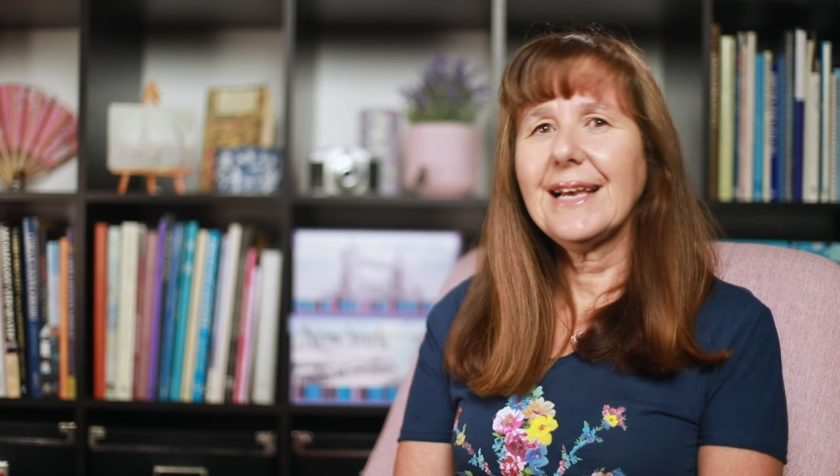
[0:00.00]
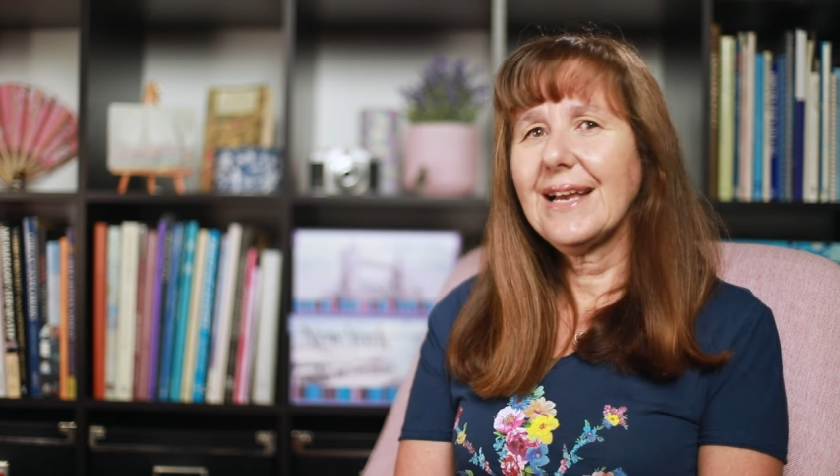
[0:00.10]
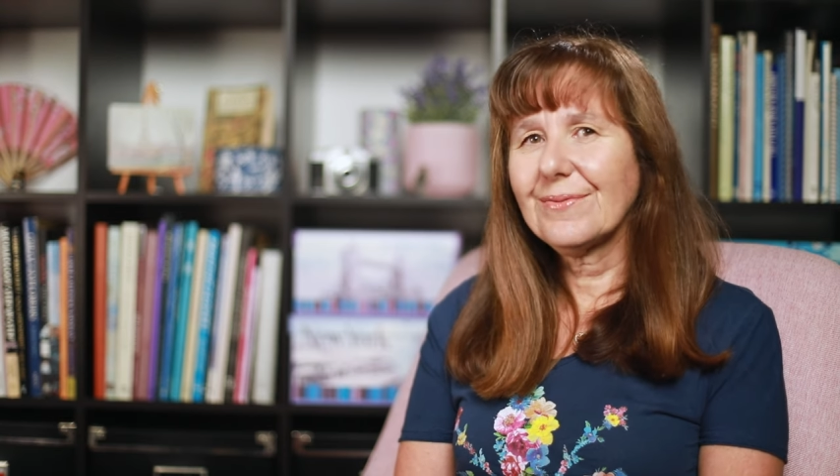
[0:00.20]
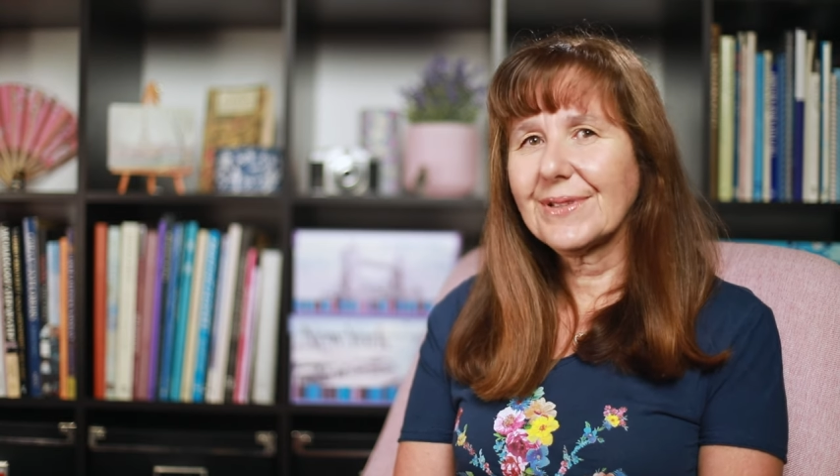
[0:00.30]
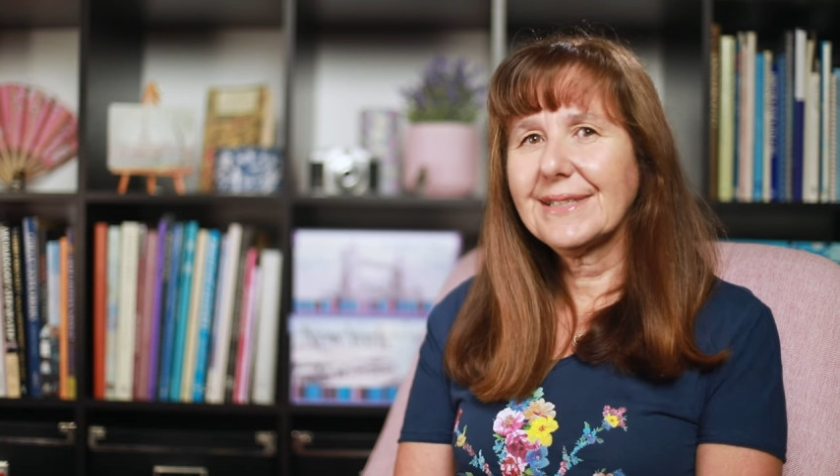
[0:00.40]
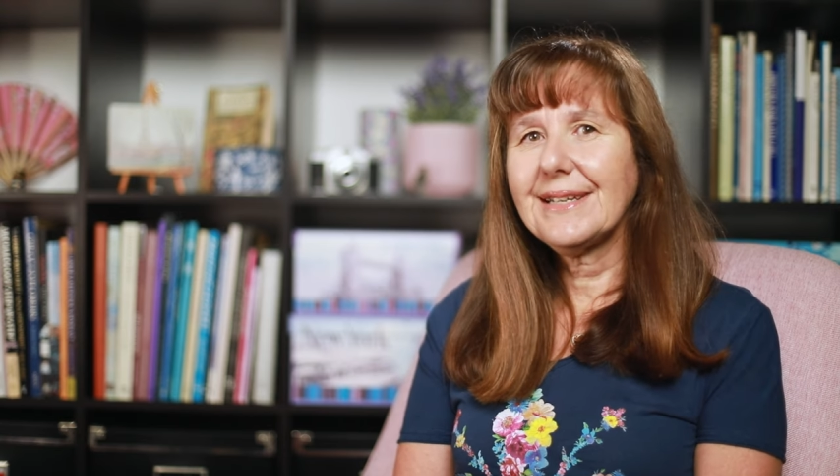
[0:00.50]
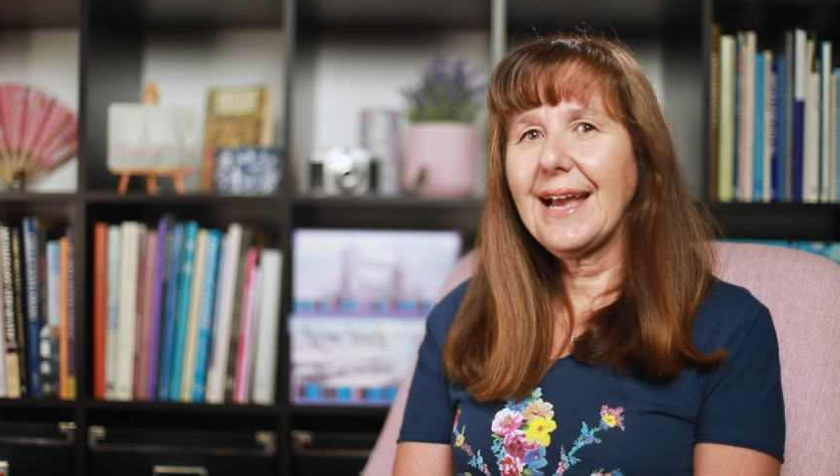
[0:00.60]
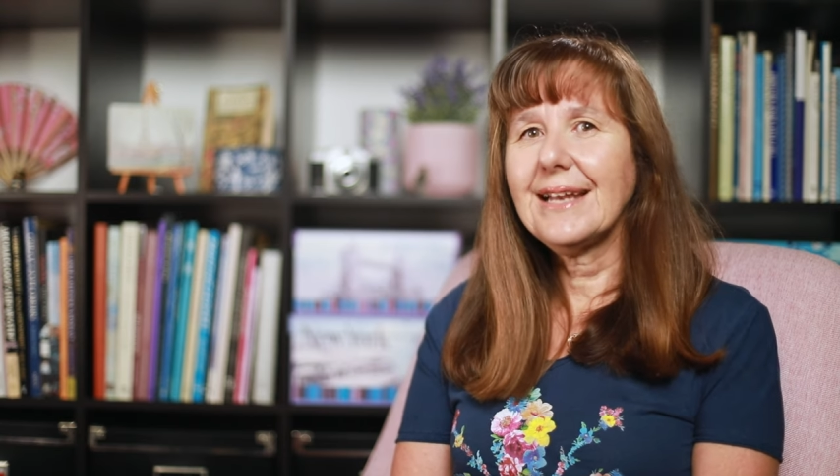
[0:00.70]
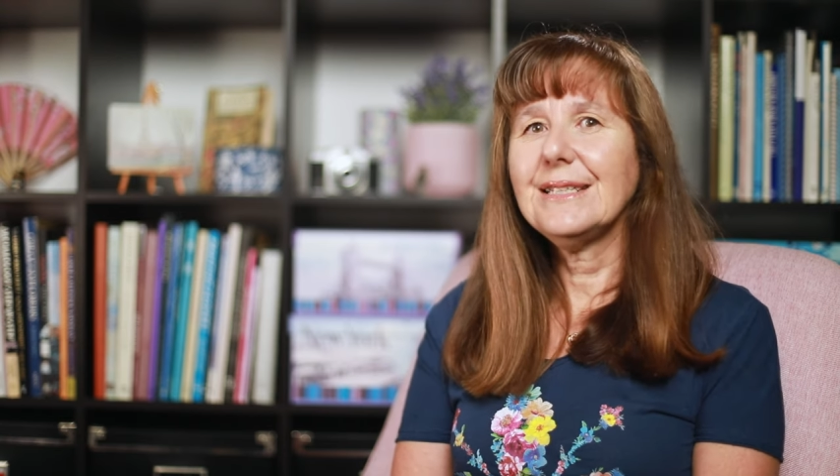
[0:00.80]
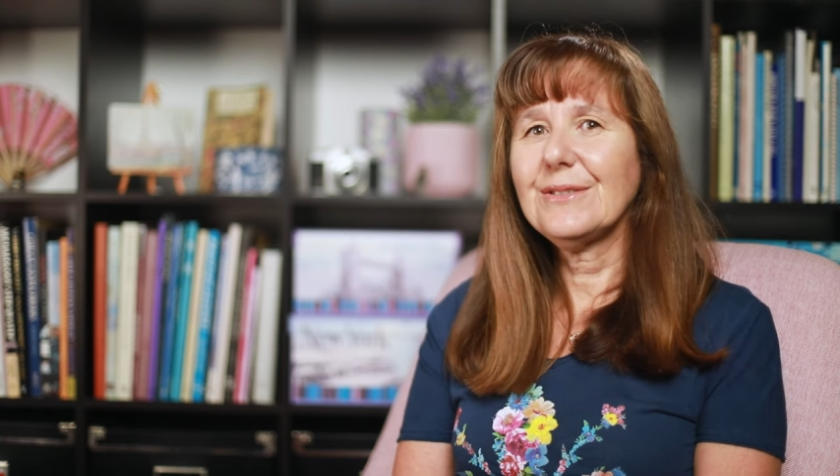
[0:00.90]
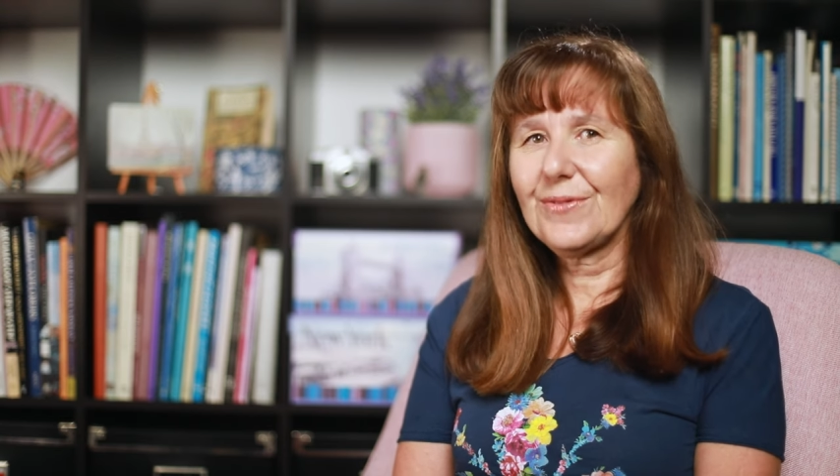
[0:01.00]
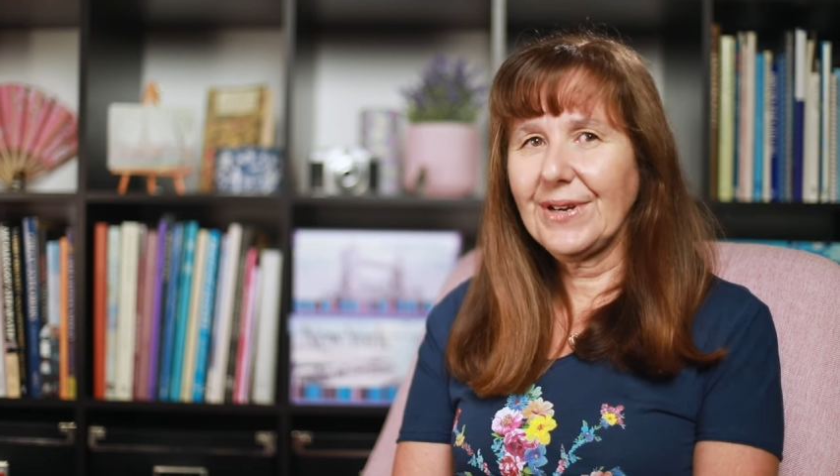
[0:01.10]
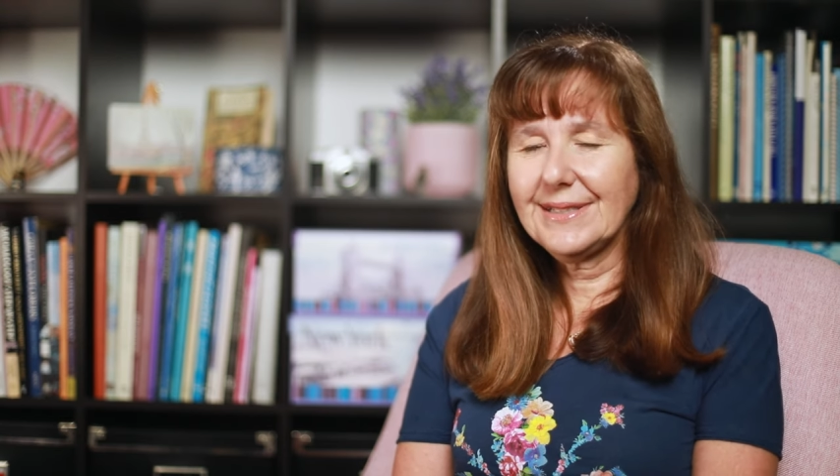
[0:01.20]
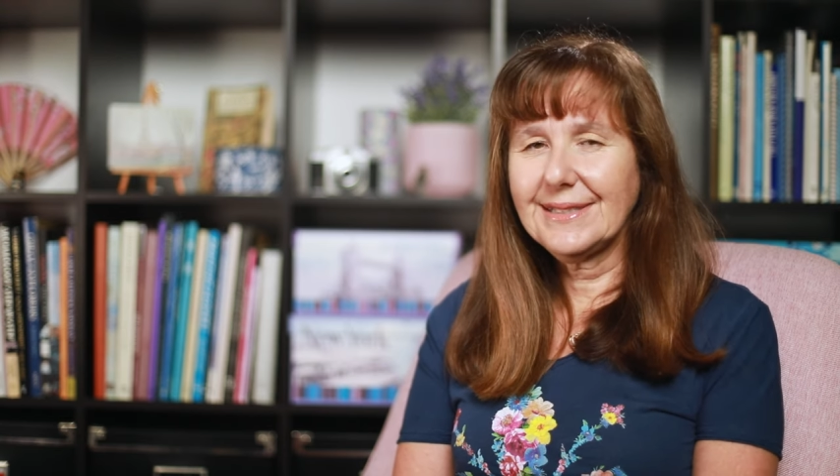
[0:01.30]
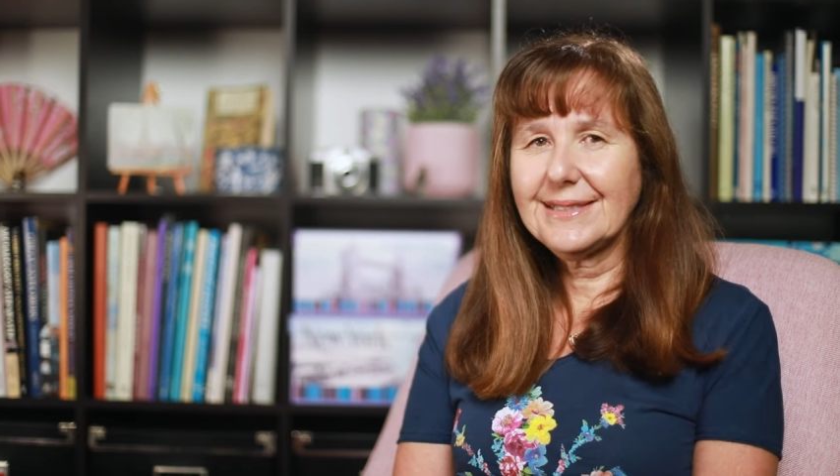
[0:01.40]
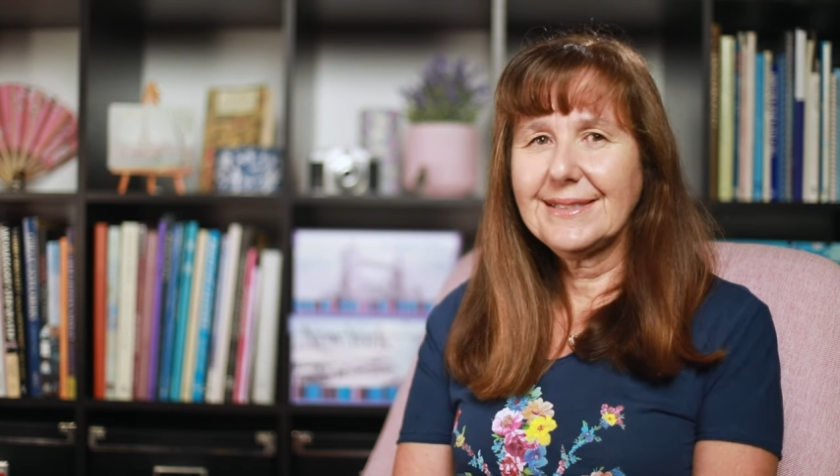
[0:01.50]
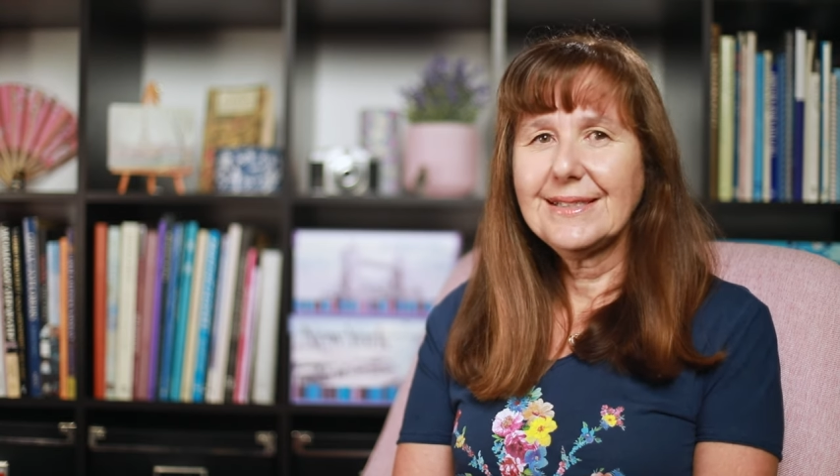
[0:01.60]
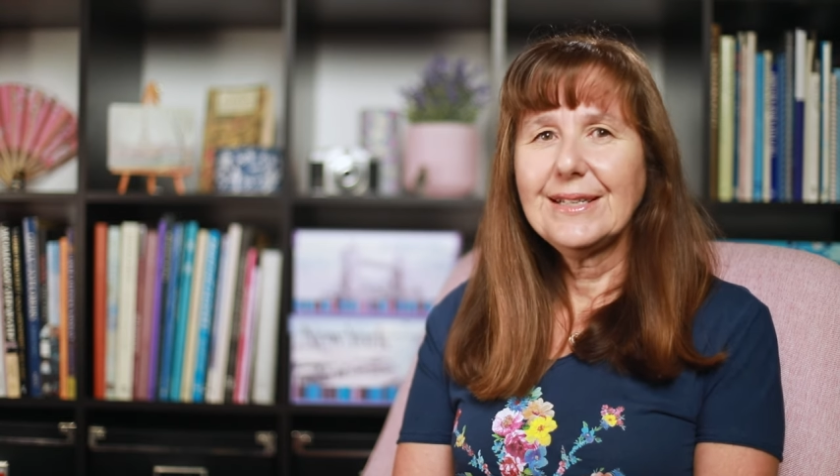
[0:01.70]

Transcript: Evelyn, and his friends.